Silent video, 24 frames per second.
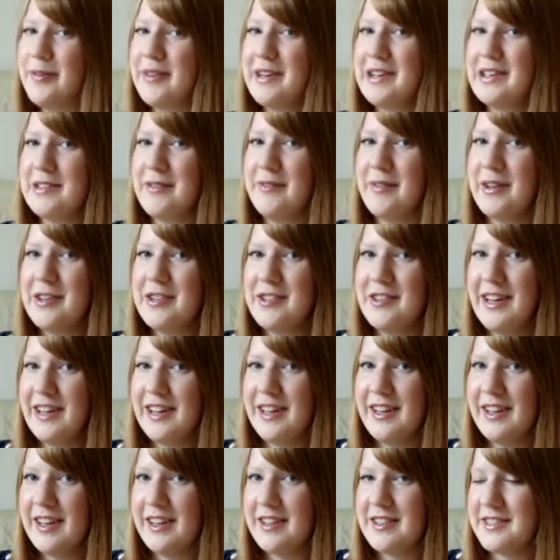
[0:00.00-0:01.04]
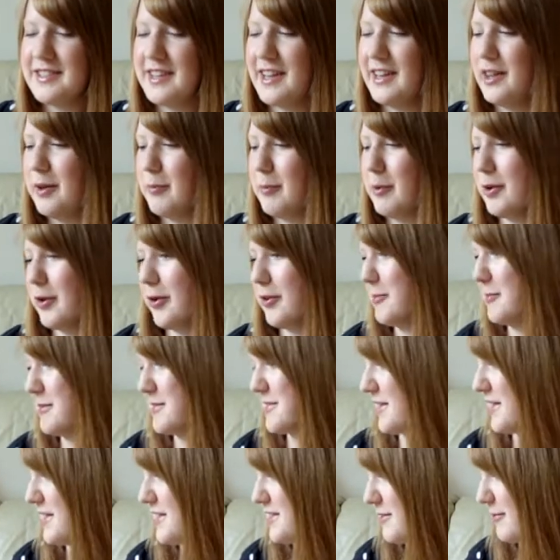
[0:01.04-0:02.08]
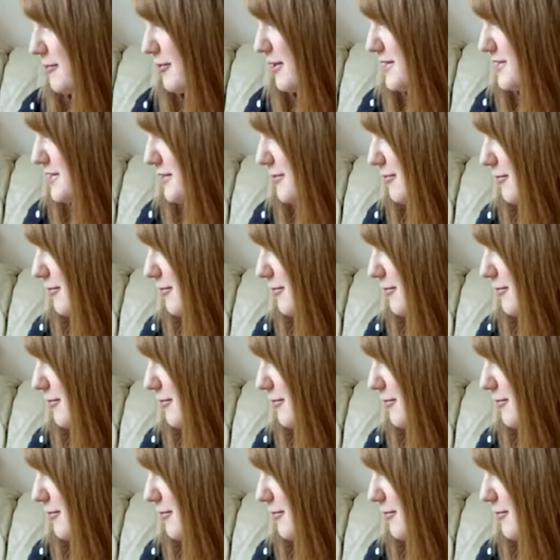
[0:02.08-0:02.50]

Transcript: all these eventually and then send them anonymously to friends